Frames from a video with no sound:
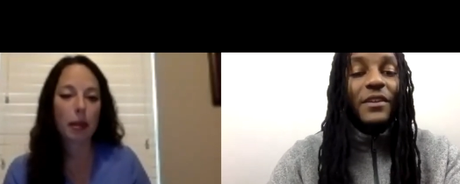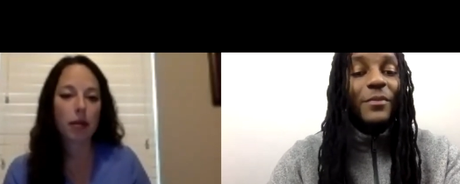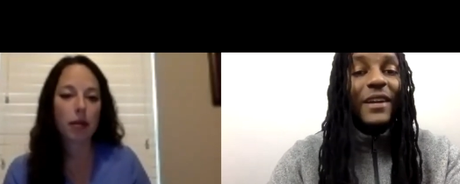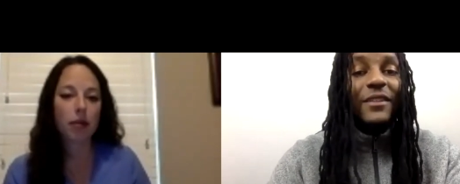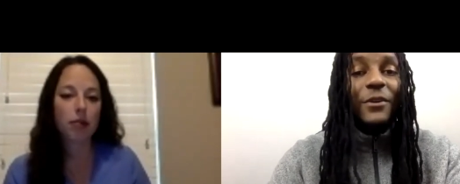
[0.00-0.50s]
Speaker 1: make
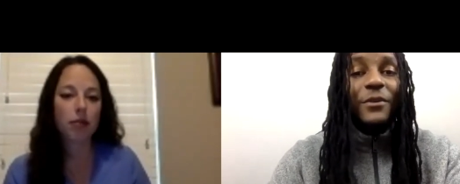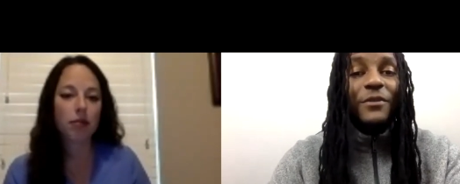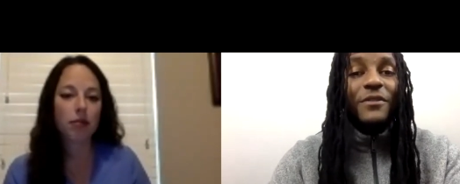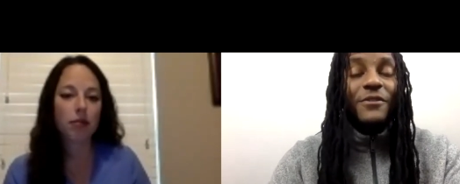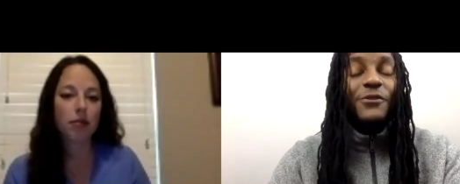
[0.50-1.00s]
those
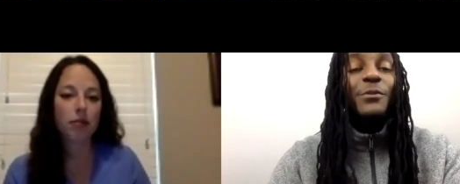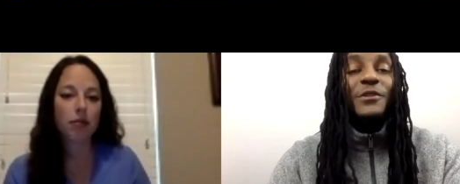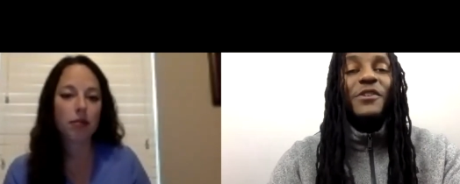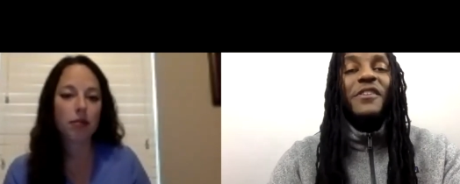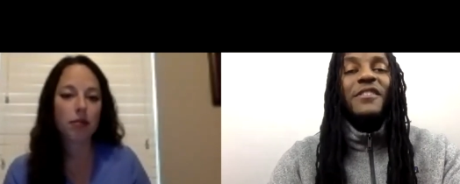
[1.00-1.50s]
super
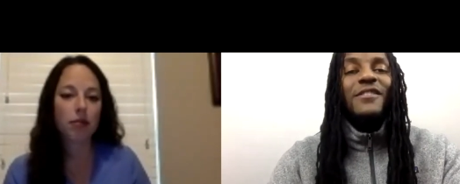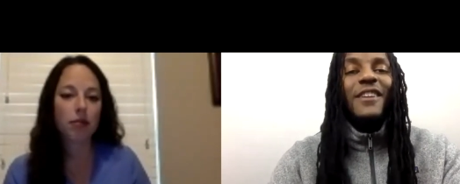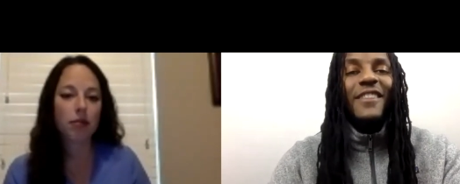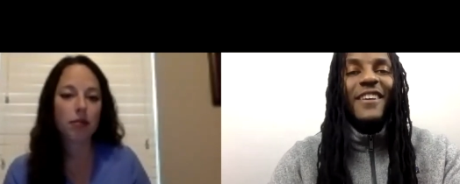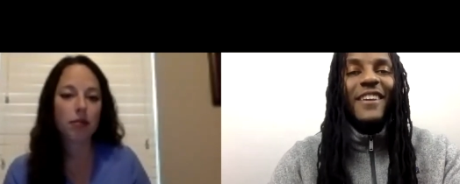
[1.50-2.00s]
strengths, and
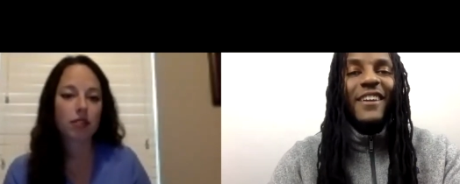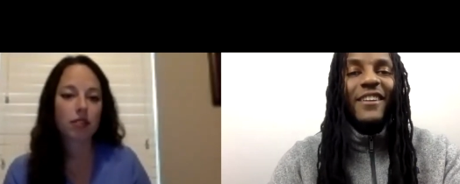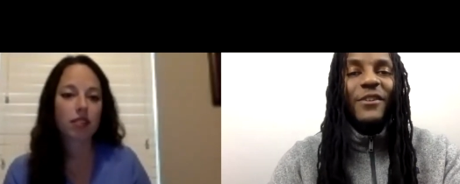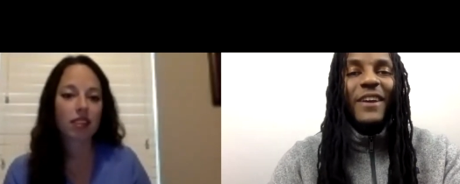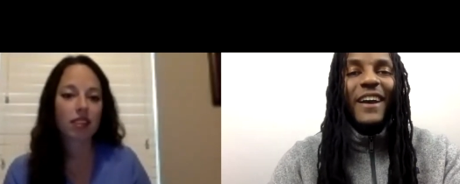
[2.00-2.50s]
then you
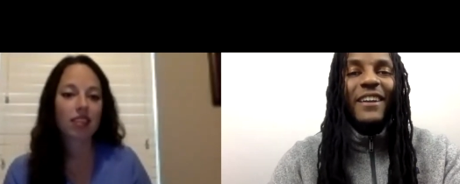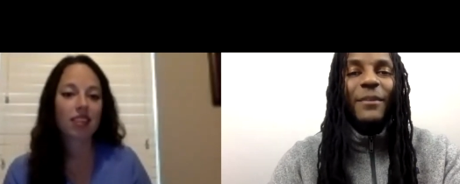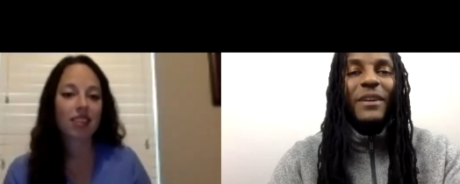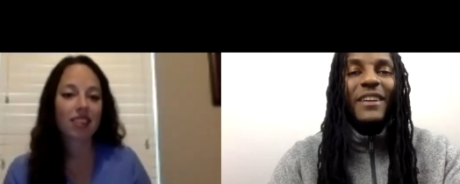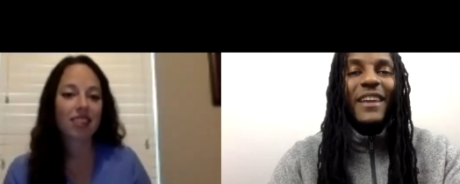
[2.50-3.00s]
kind of
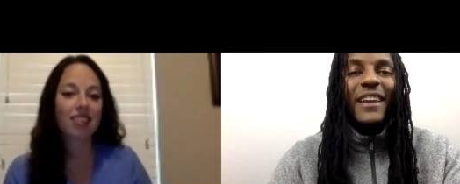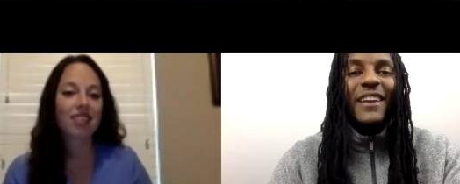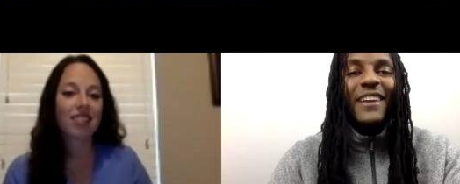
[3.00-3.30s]
mitigate